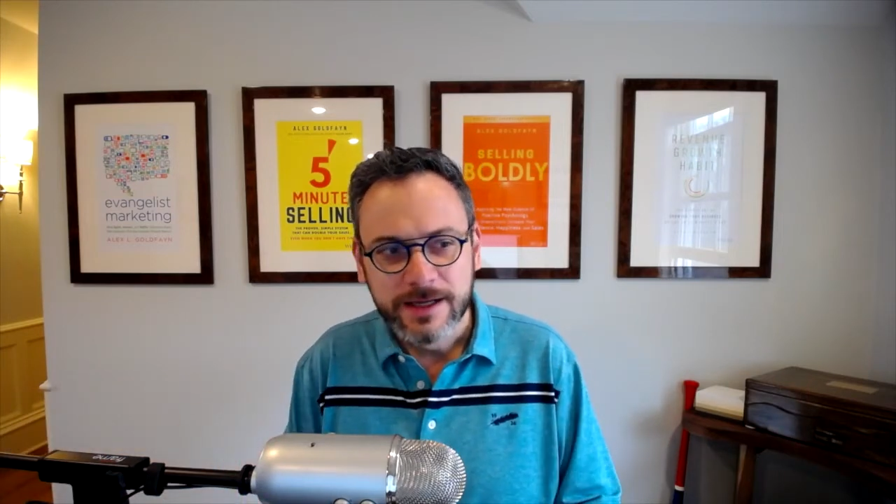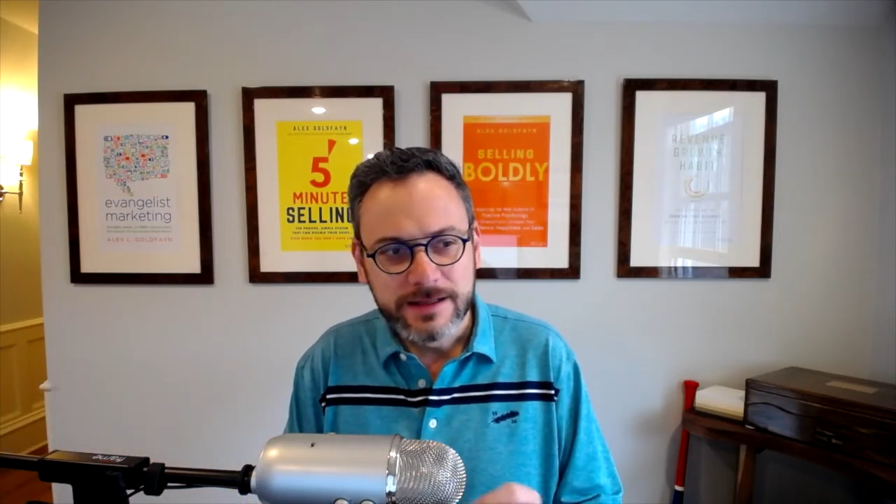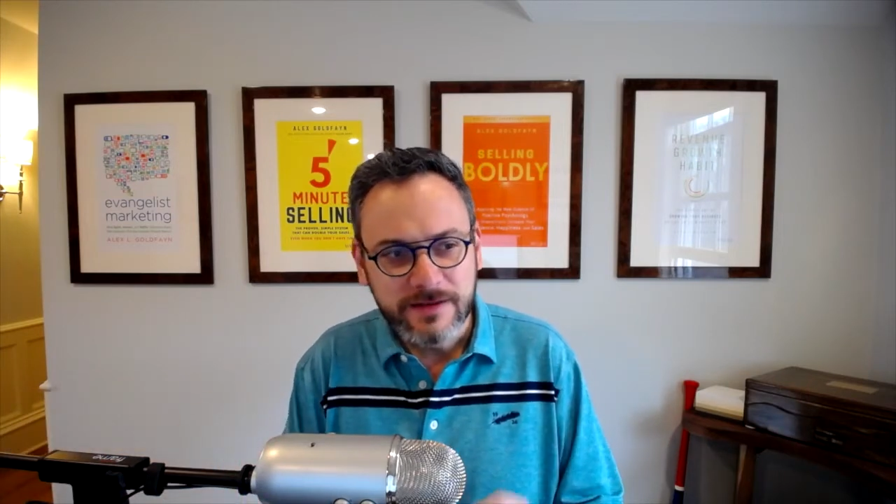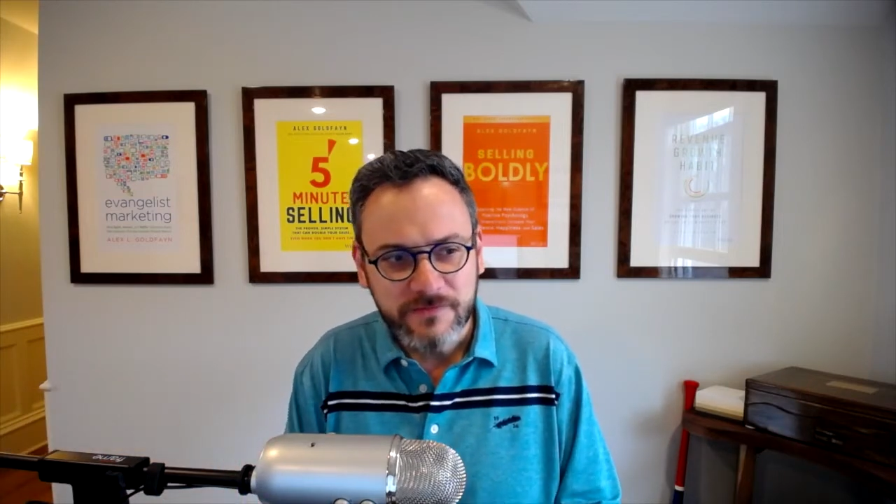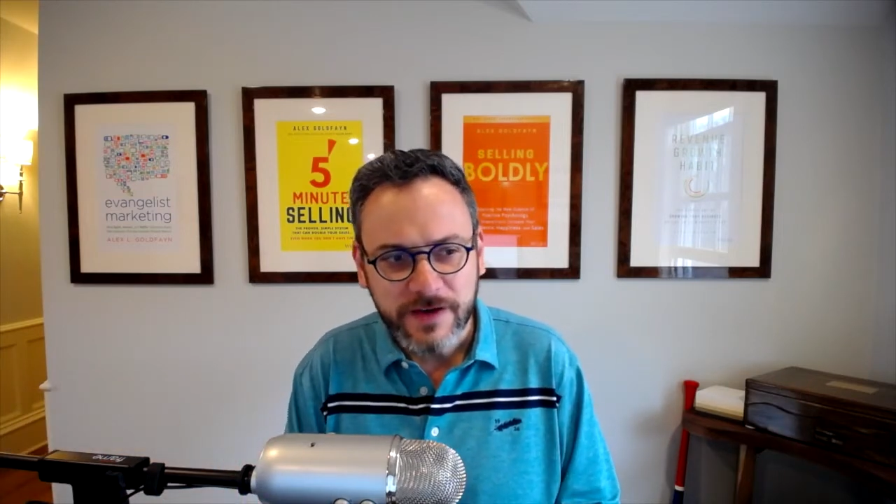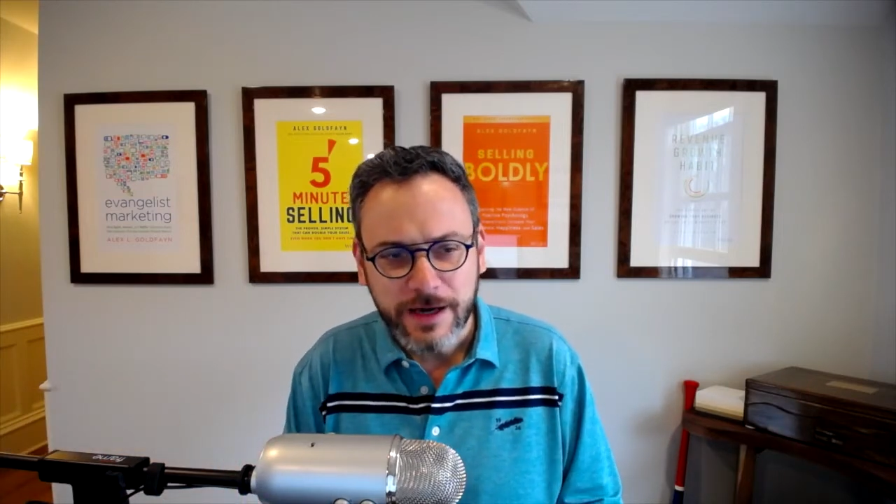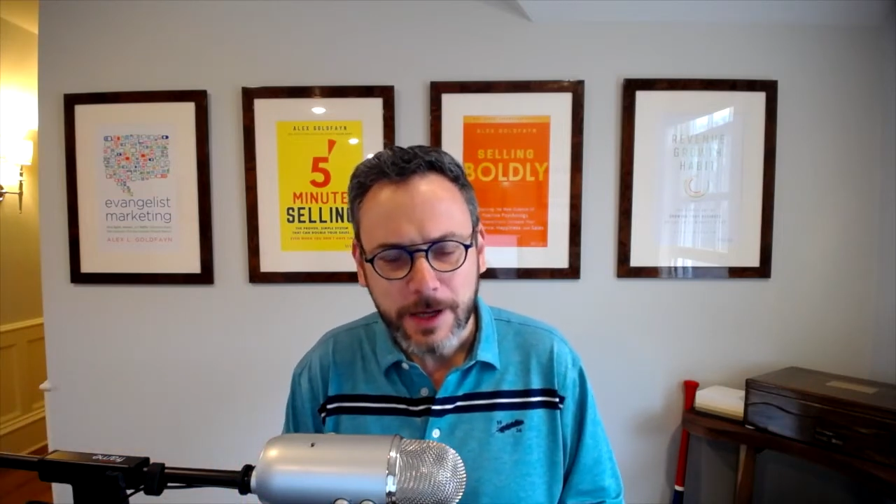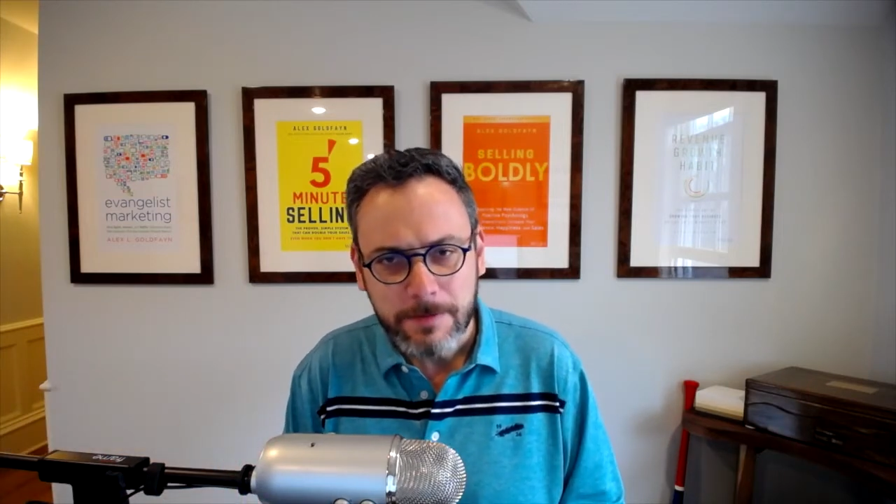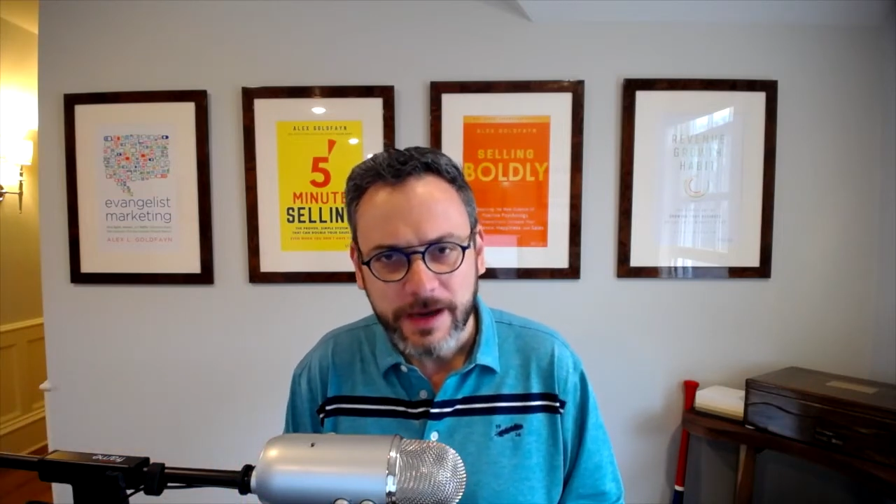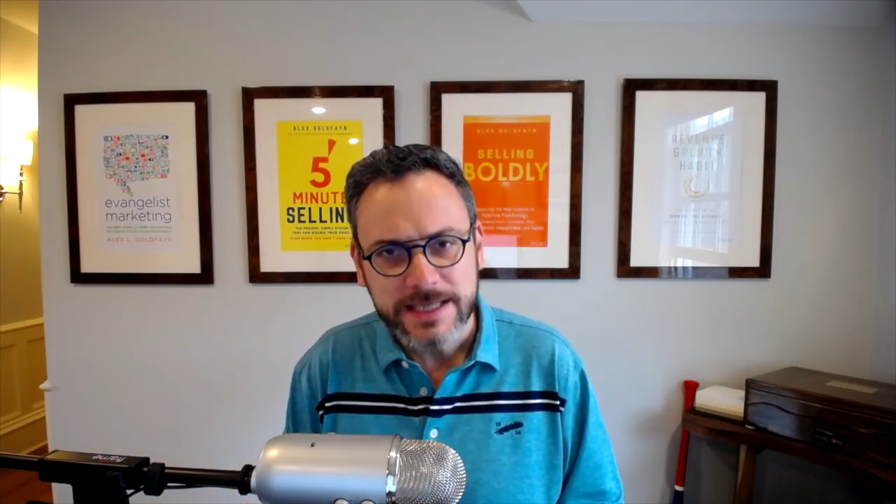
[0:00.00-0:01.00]
the very
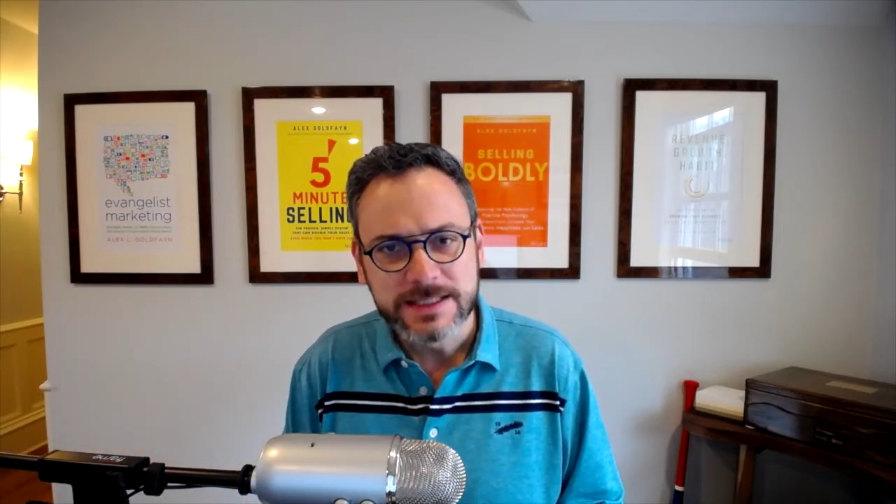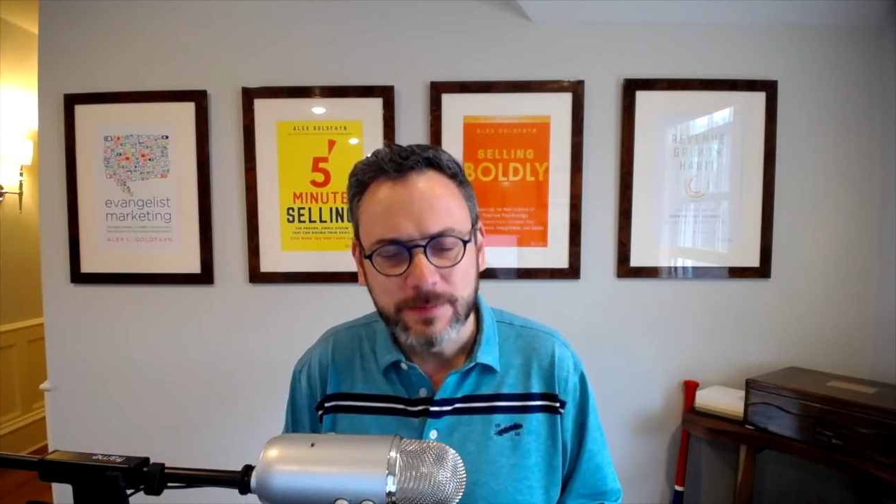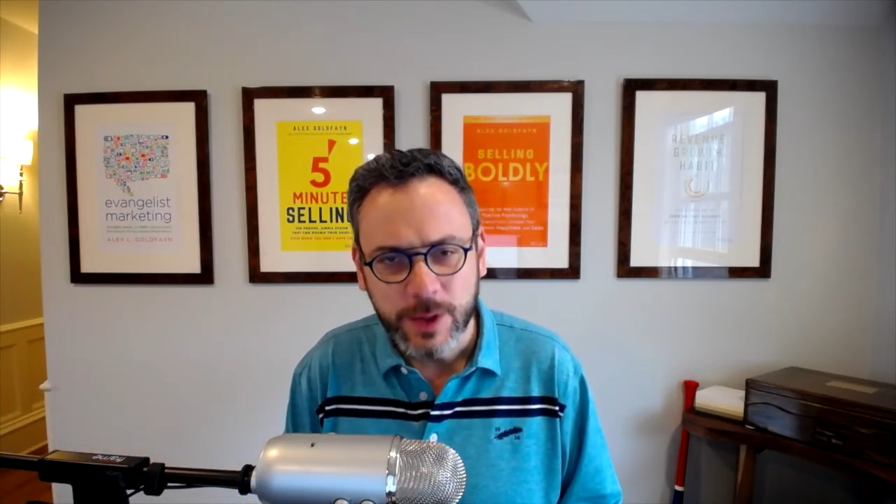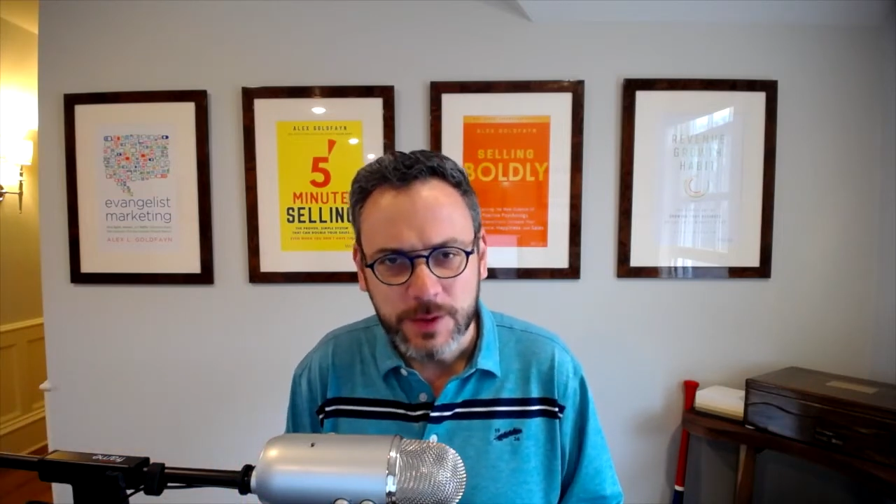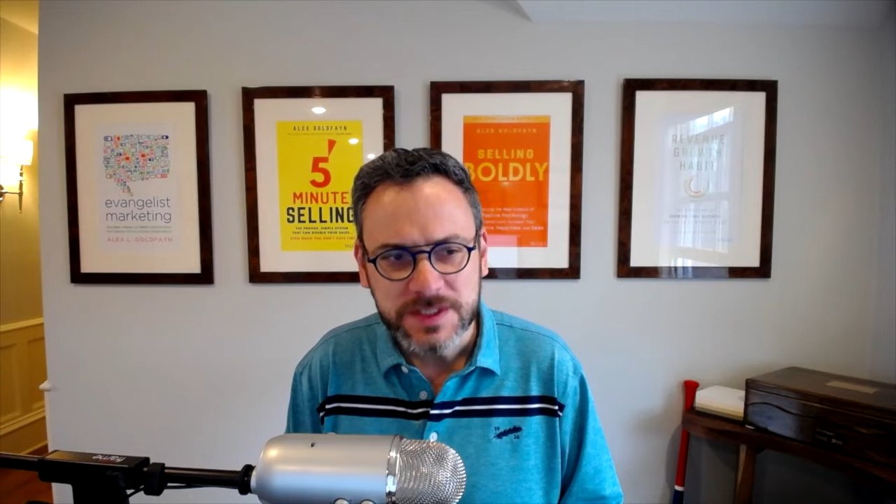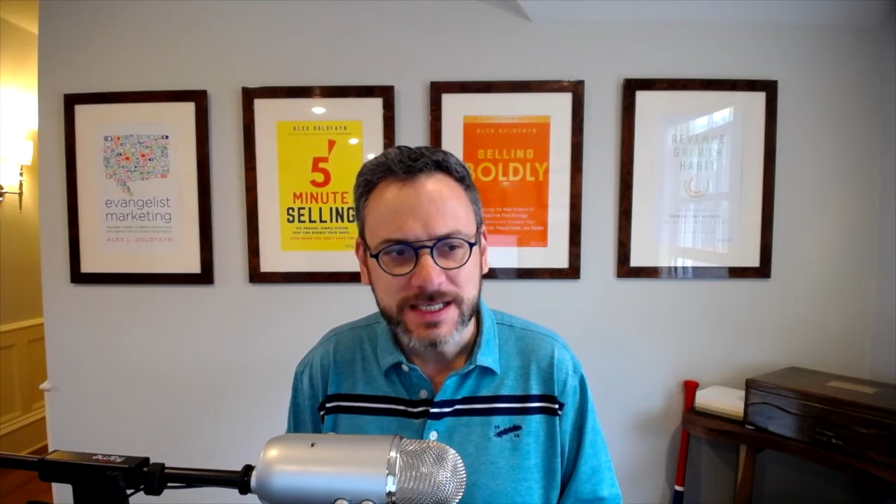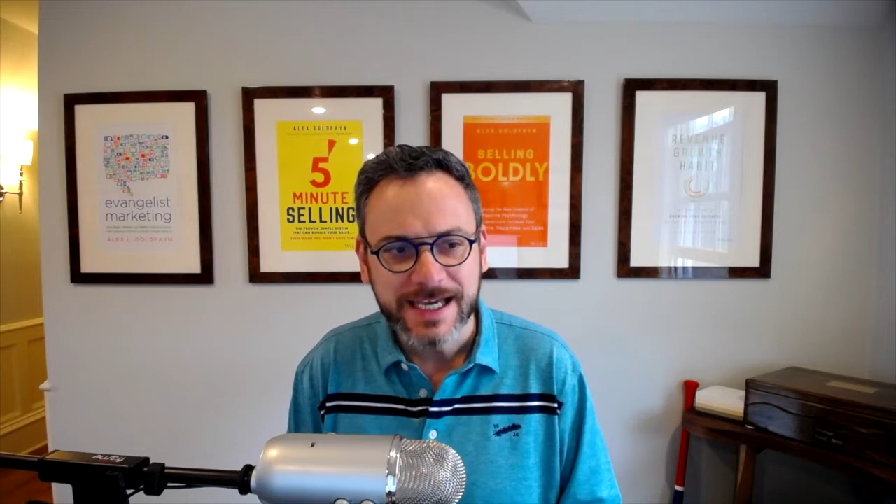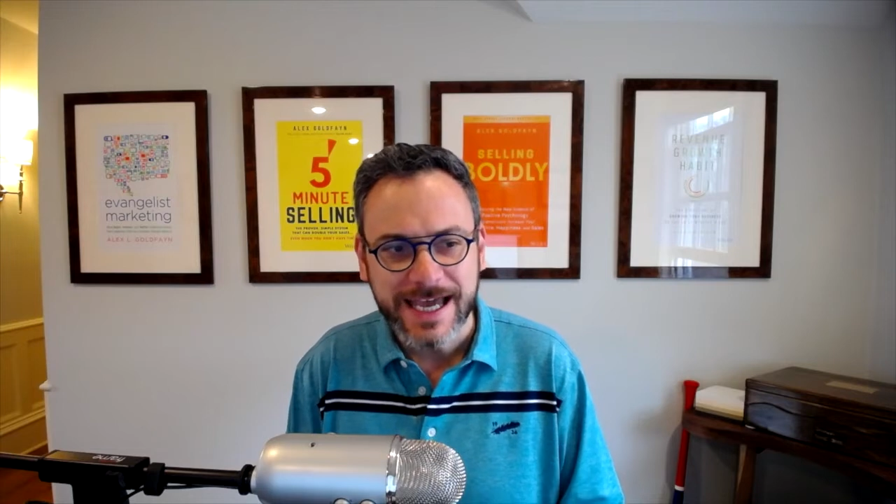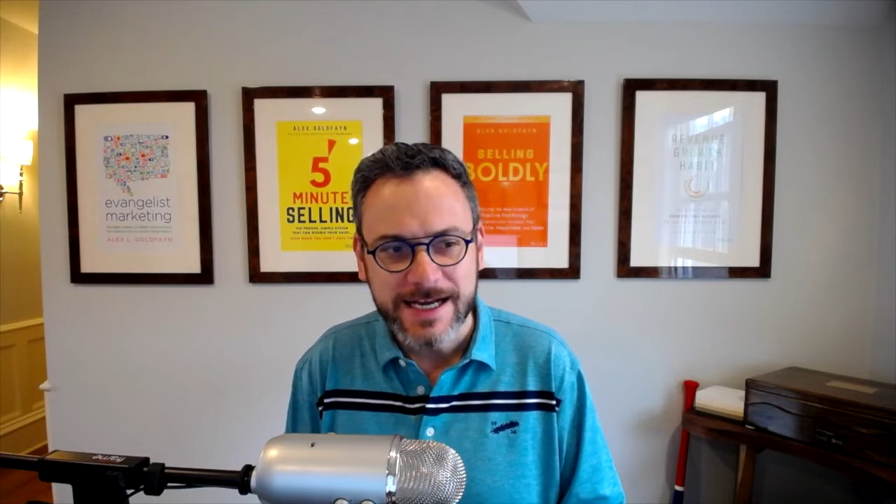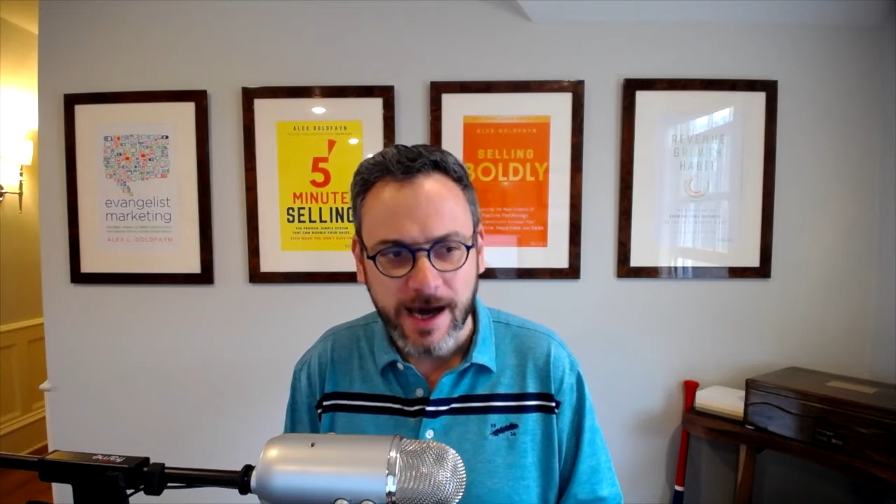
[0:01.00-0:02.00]
best music and